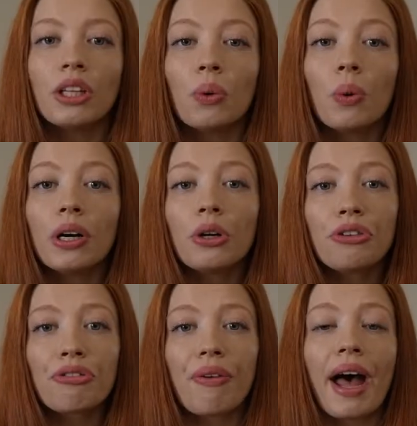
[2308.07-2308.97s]
The war
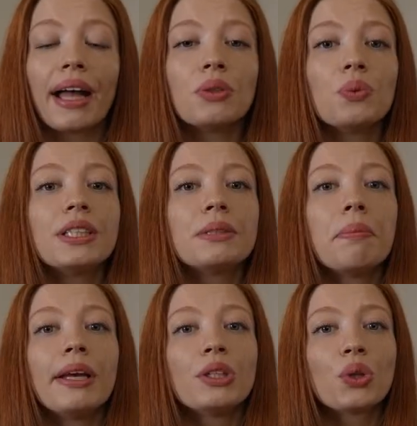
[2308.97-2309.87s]
on fat was
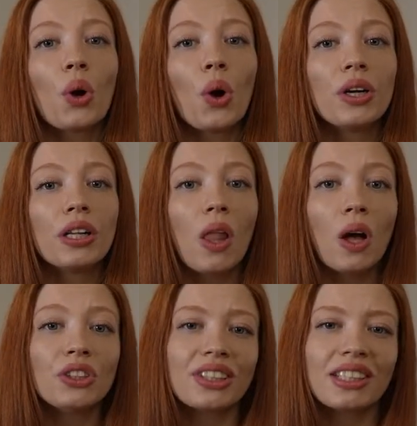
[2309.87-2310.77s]
based on a
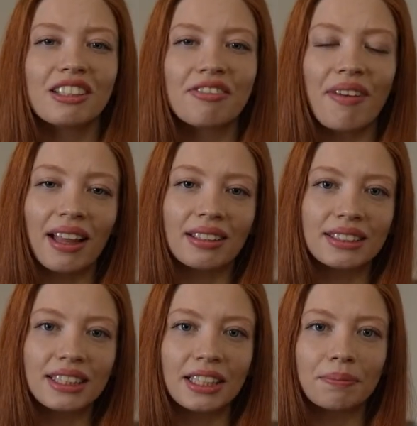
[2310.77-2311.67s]
logical
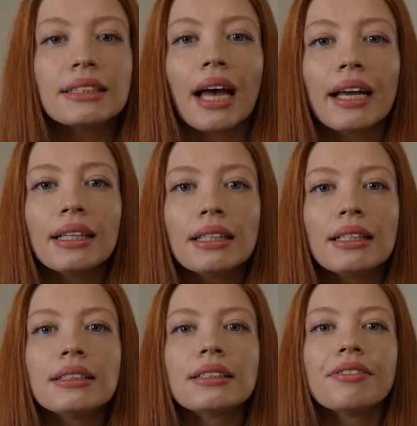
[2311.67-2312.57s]
fallacy.
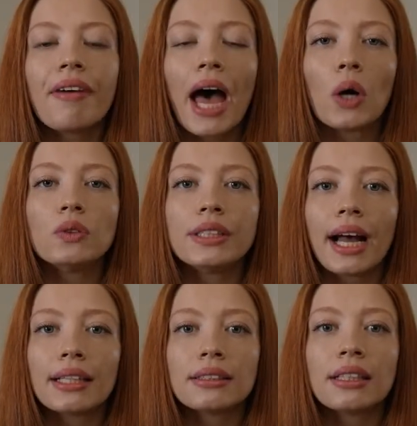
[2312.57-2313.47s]
Scientists found
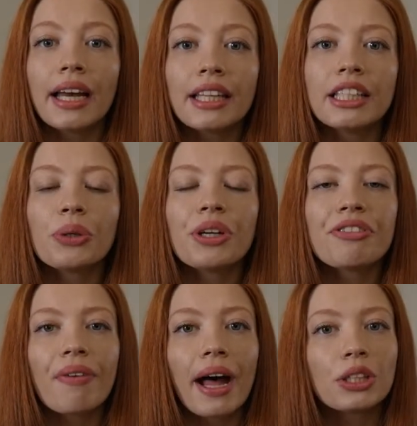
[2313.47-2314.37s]
that dietary
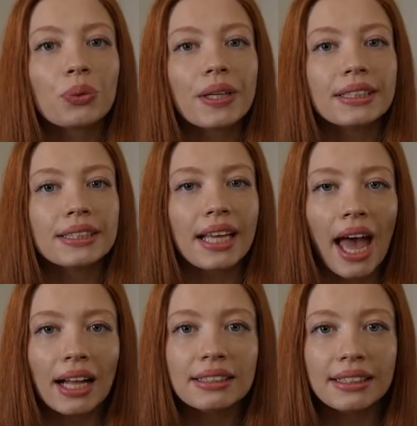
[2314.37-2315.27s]
fat raises
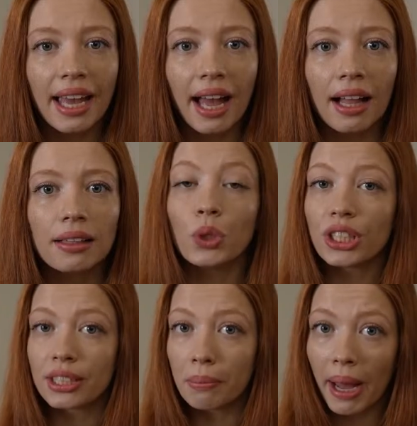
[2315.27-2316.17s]
LDL, which
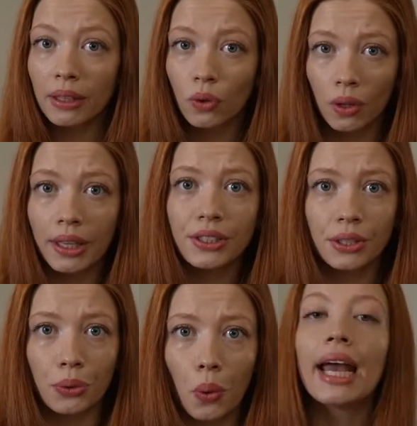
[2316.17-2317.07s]
is the bad
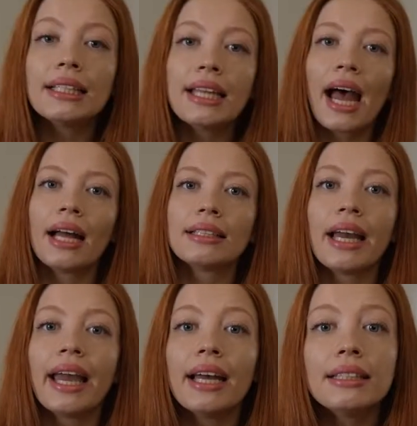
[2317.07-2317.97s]
cholesterol, and that
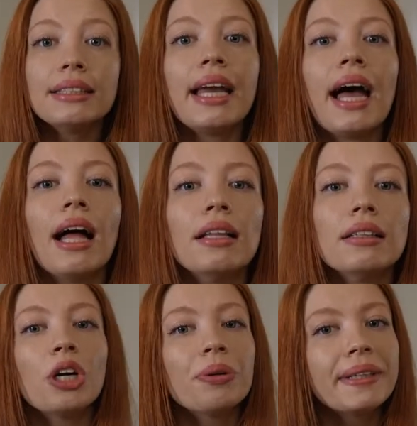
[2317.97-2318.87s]

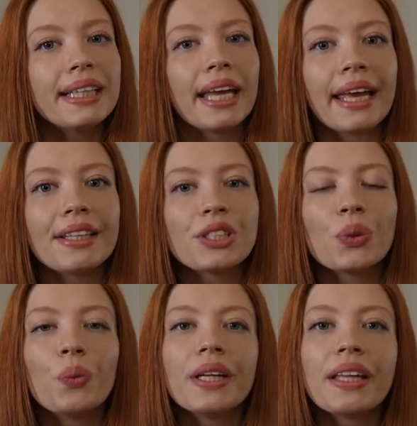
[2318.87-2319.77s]
LDL
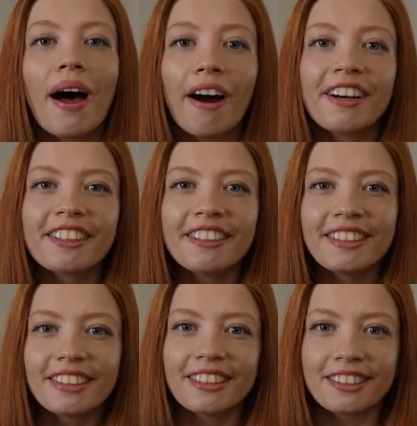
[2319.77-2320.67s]
correlates with heart
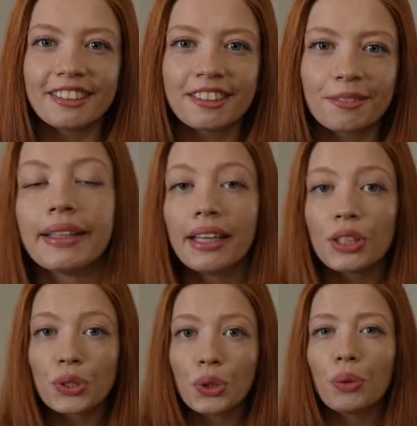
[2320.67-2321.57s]
diseases. They
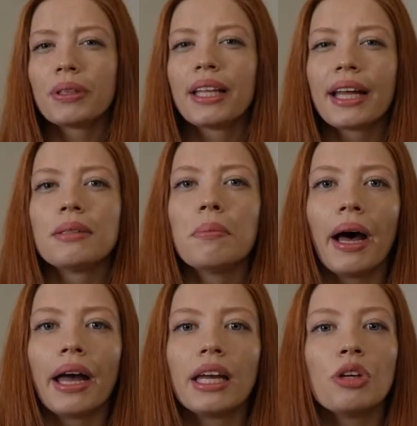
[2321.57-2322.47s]
assumed that
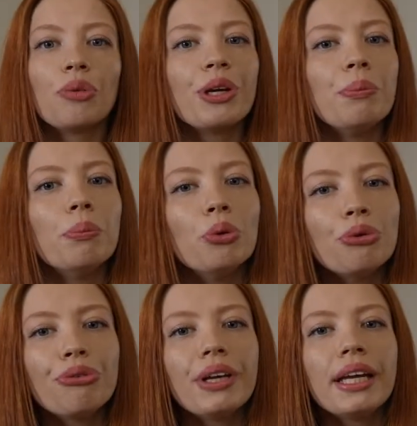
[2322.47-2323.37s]
by
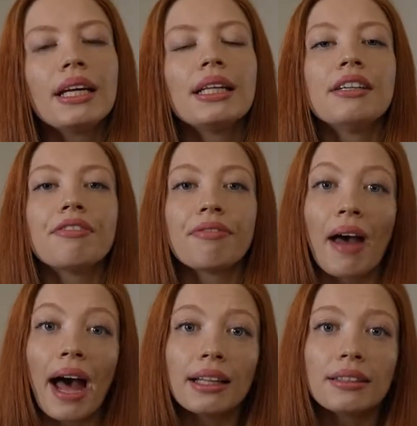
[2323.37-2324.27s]
removing the
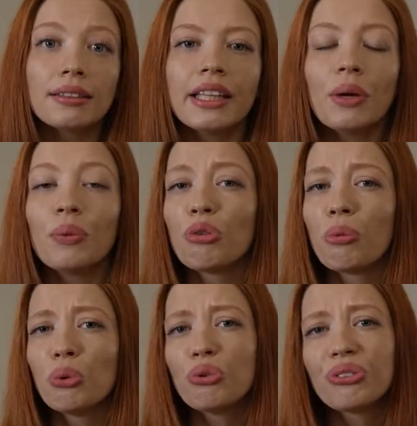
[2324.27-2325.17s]
fat, they would
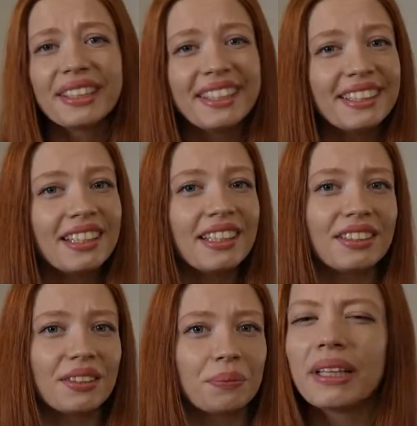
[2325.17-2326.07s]
remove the disease.